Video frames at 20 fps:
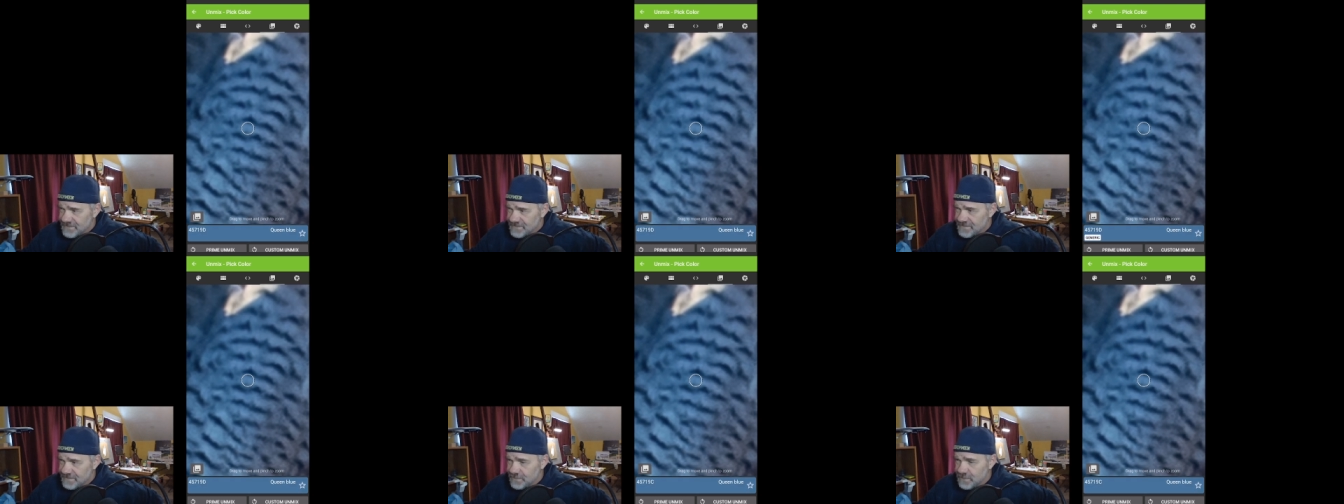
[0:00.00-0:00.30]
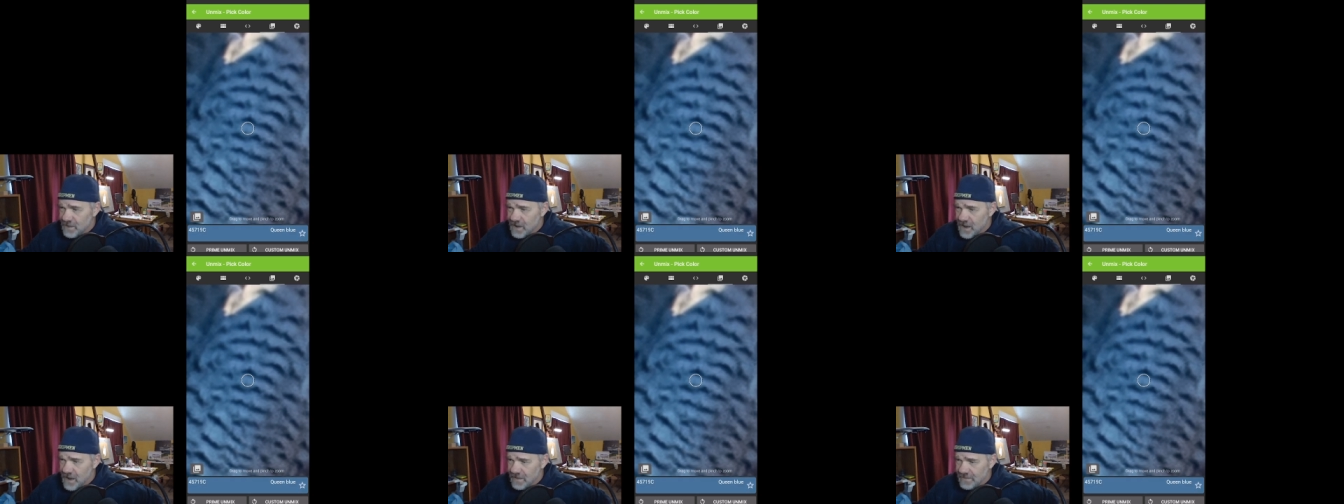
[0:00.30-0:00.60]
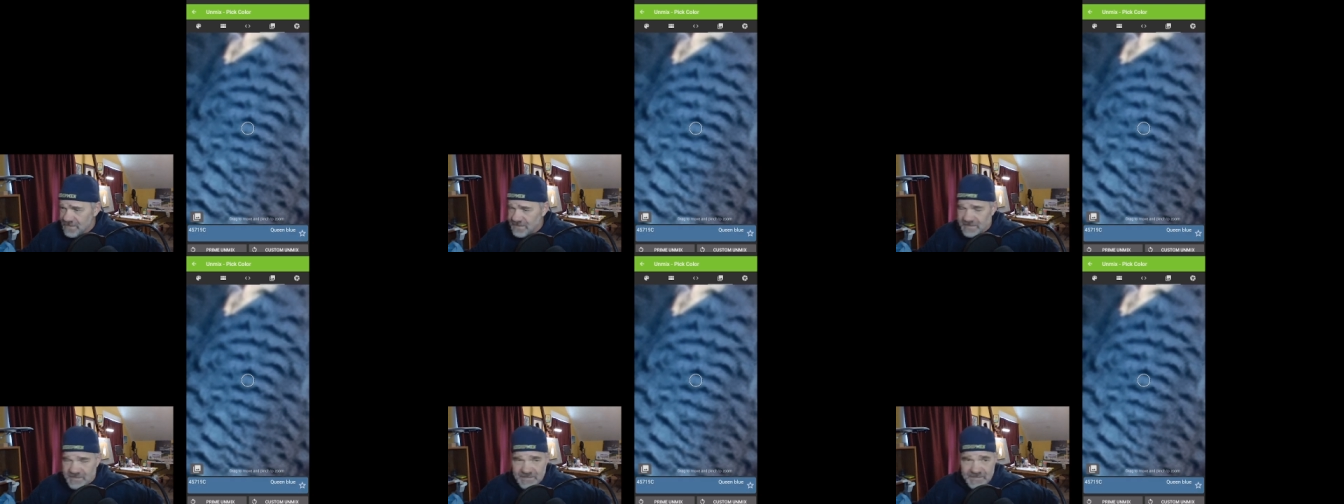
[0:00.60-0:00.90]
to
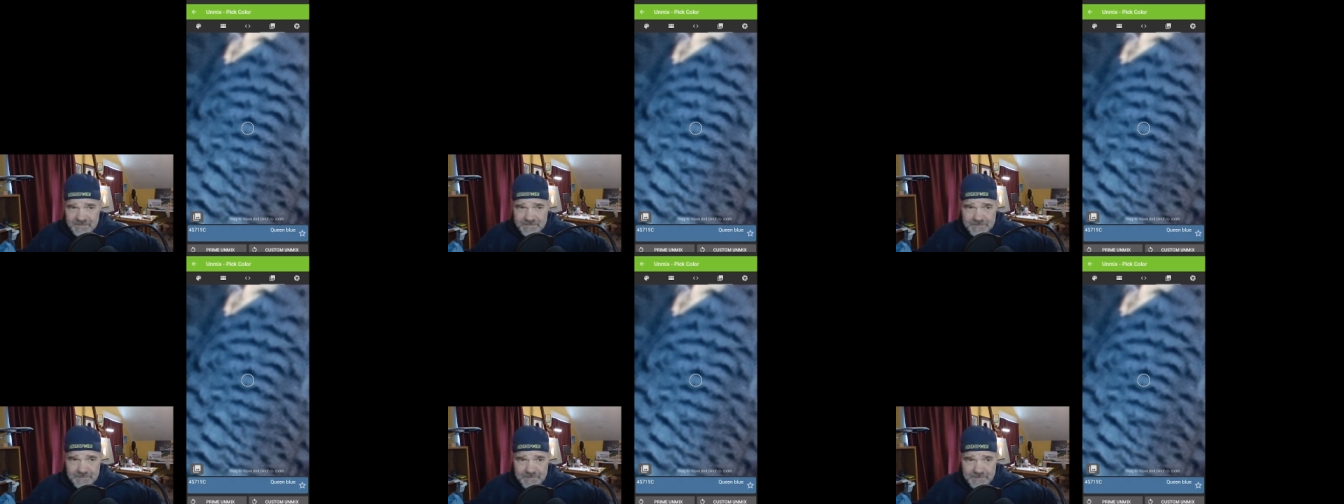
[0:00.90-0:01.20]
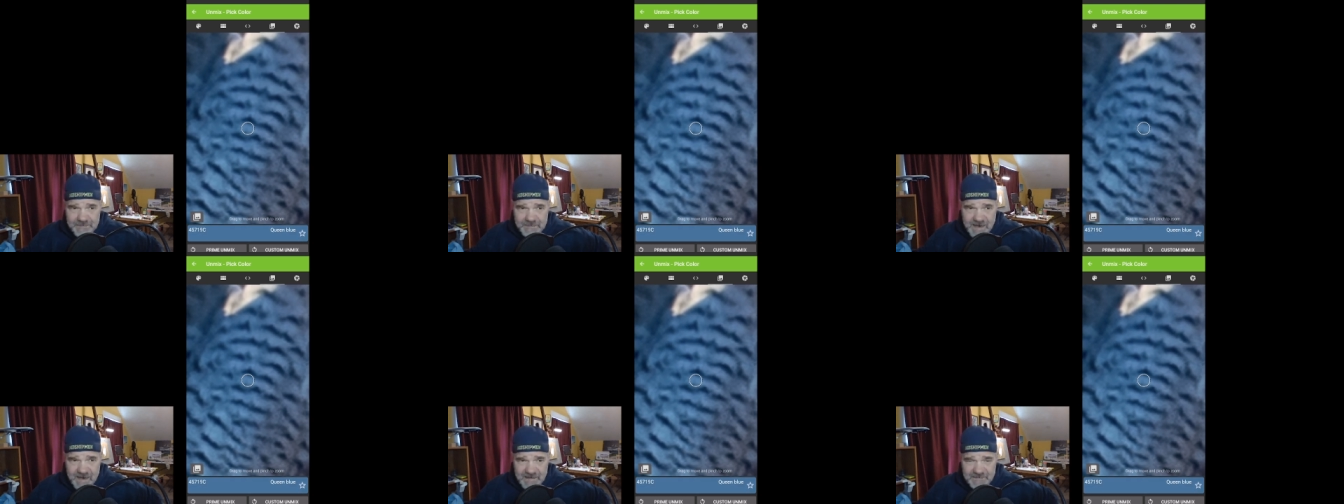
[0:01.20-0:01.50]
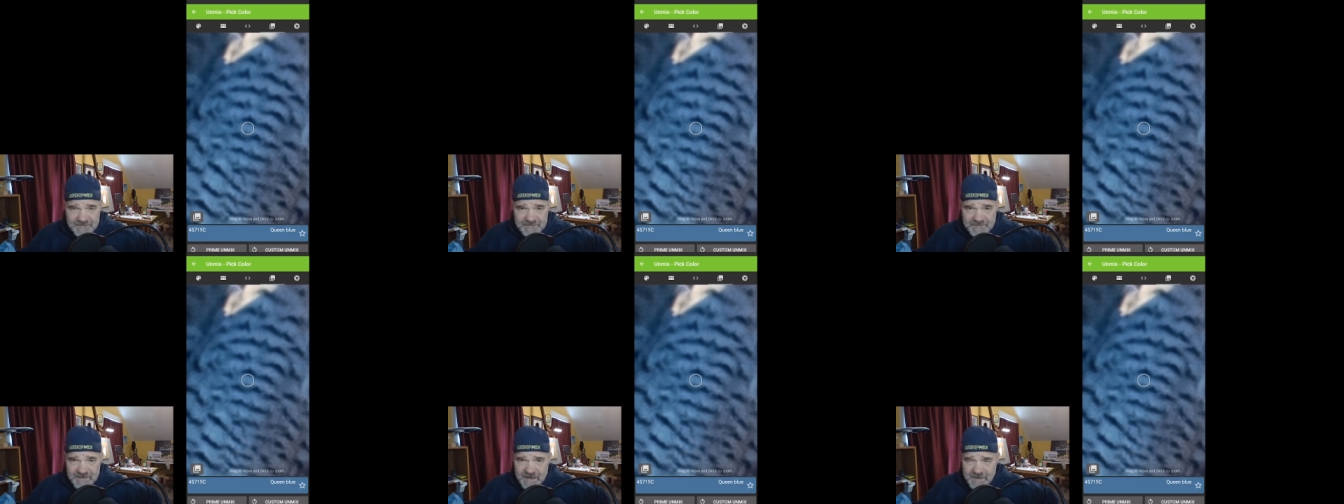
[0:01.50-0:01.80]
block in
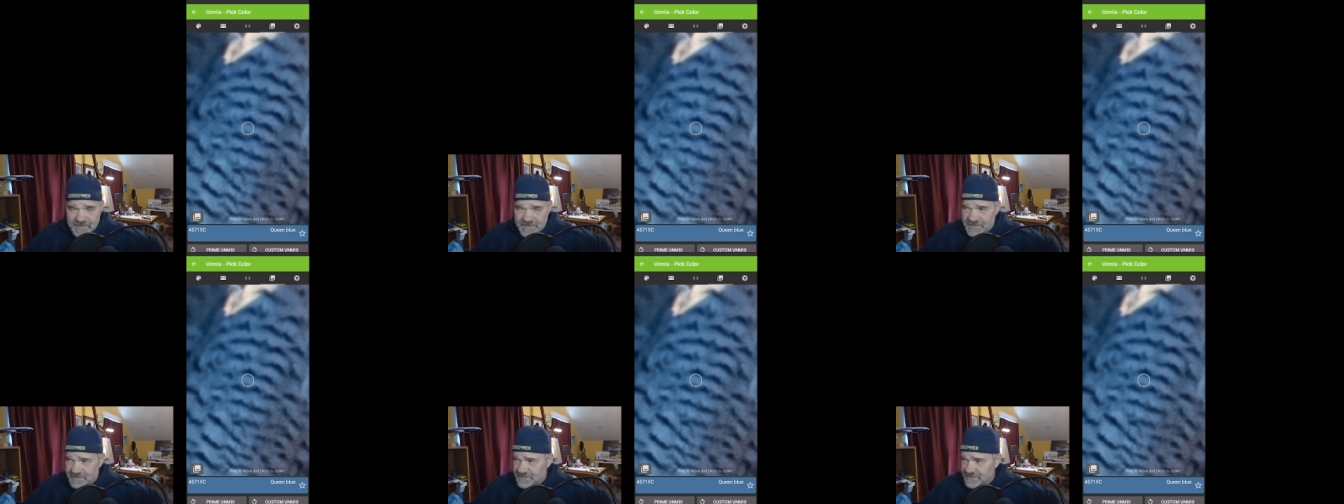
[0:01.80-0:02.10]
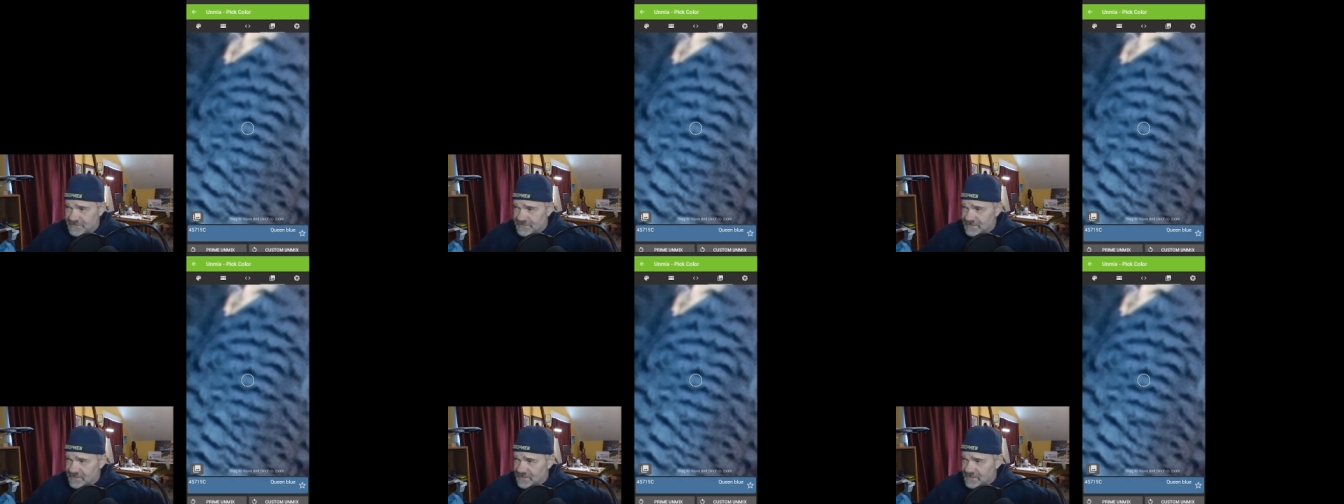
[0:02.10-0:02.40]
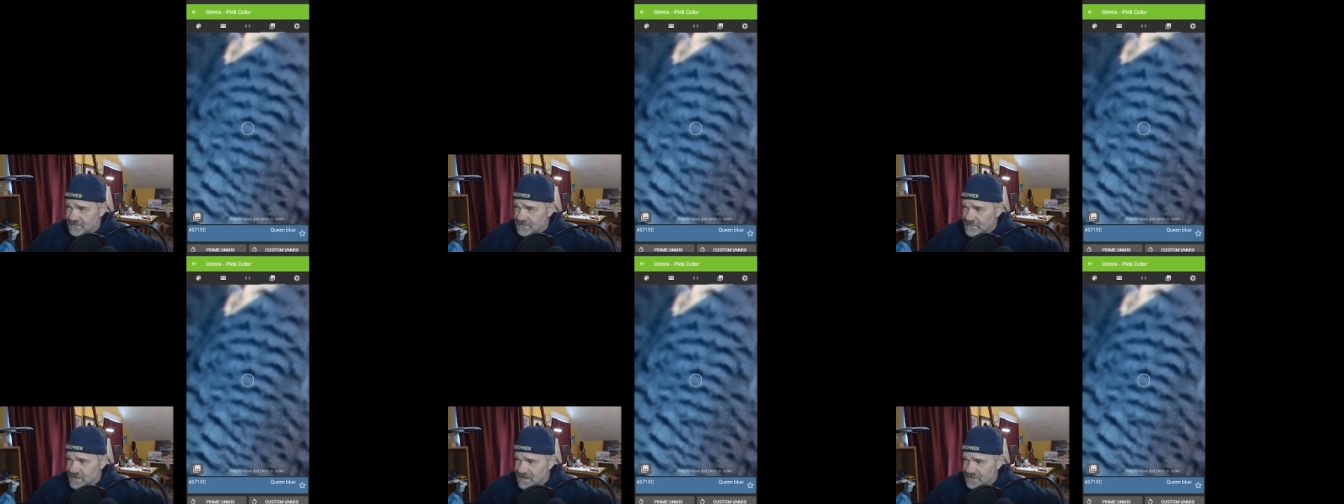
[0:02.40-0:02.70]
my falcon
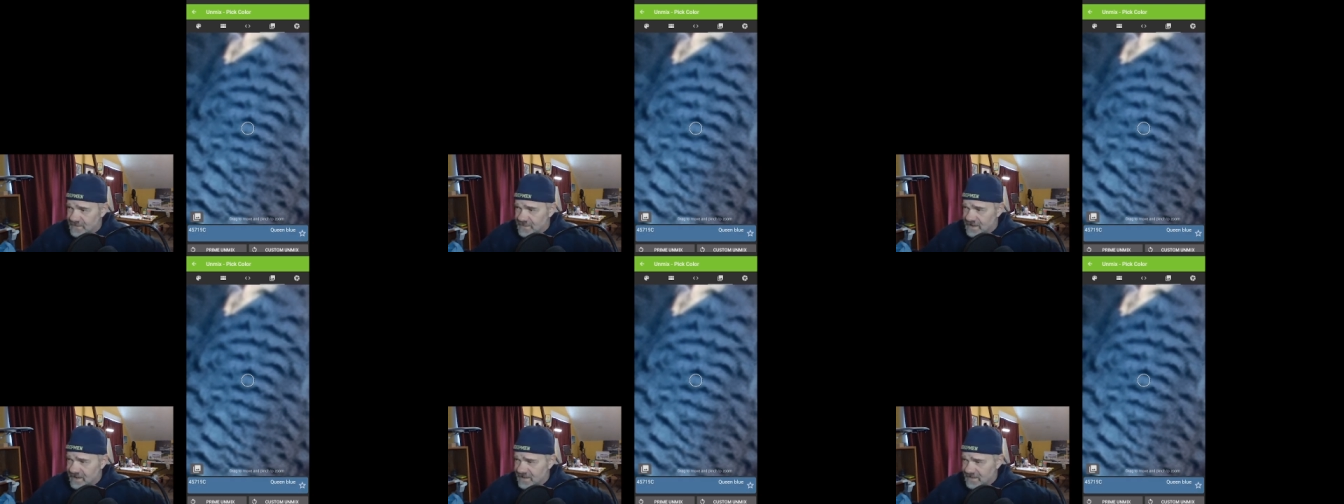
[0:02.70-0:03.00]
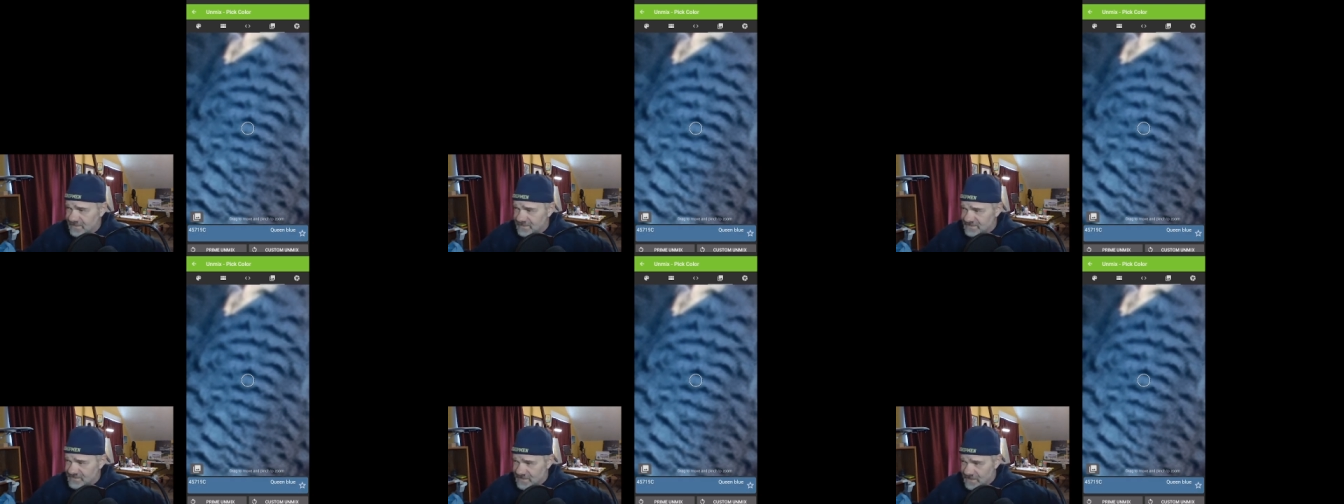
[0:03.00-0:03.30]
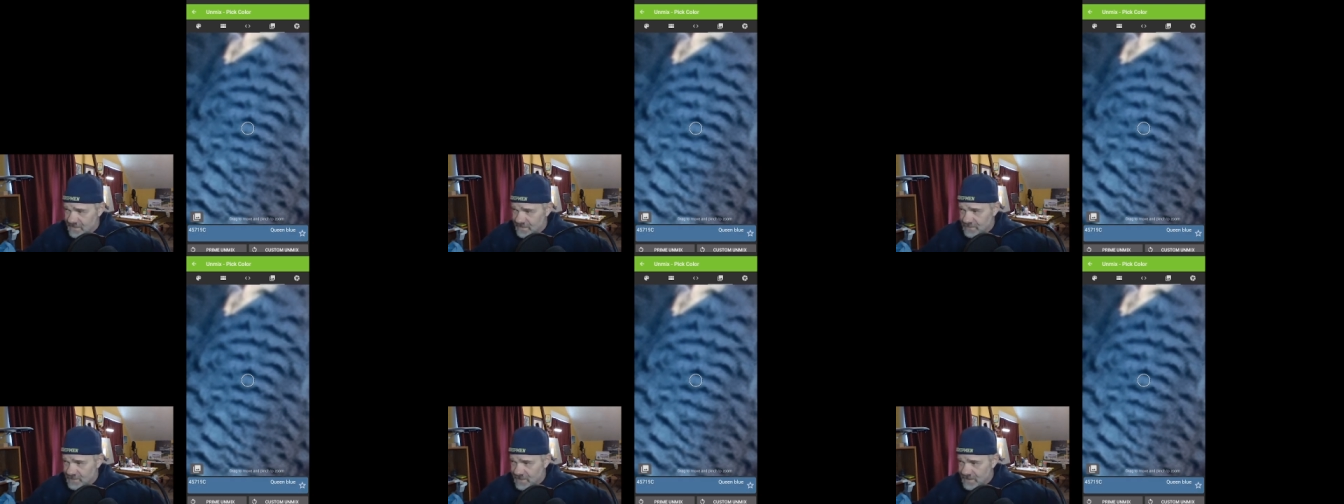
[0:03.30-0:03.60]
in my paint
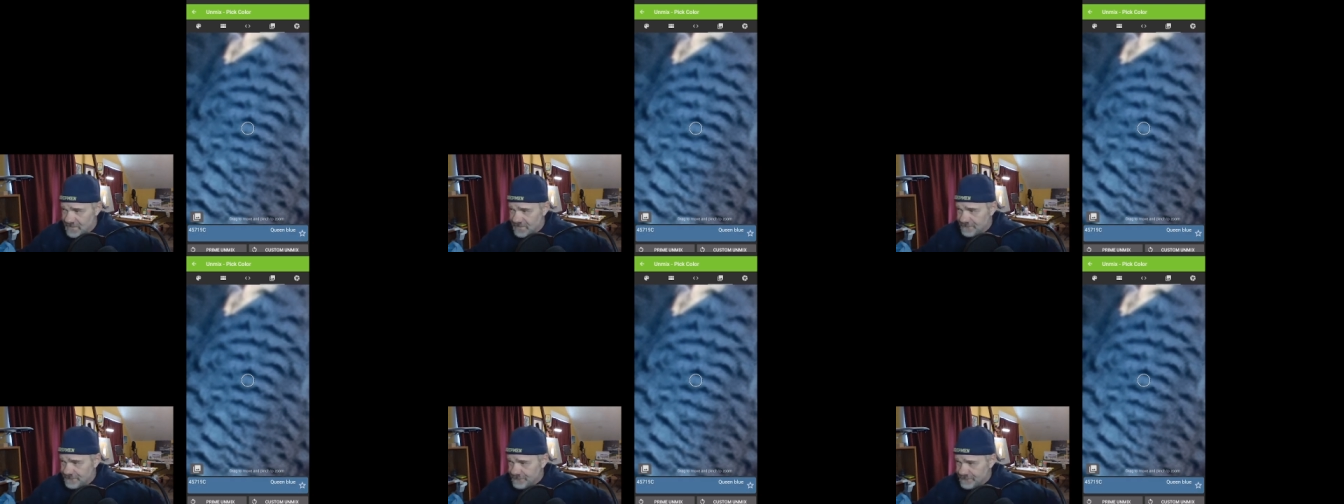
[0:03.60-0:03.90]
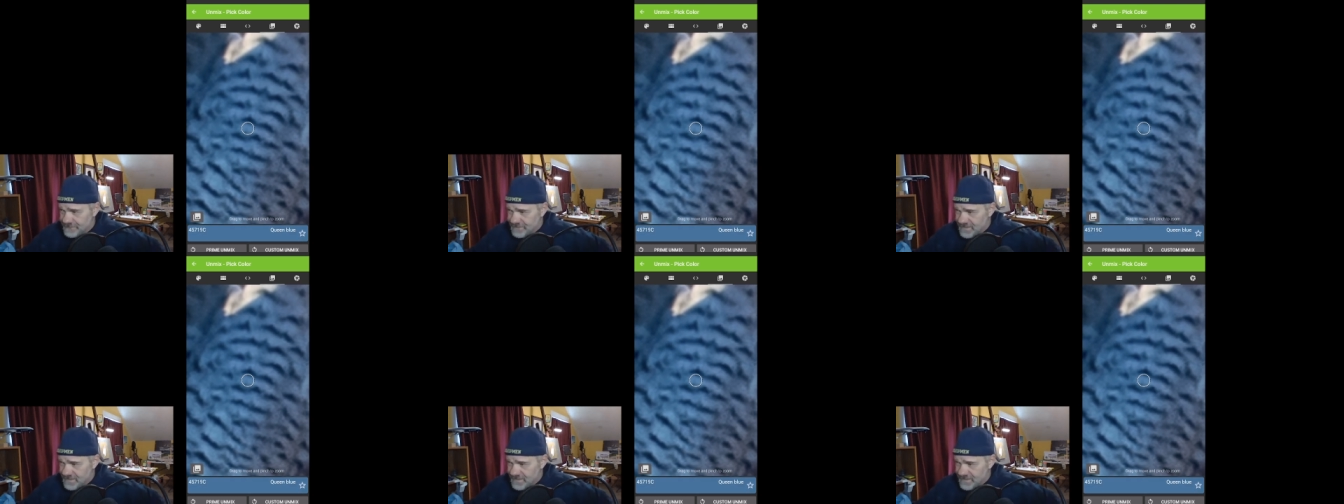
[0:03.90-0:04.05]
job right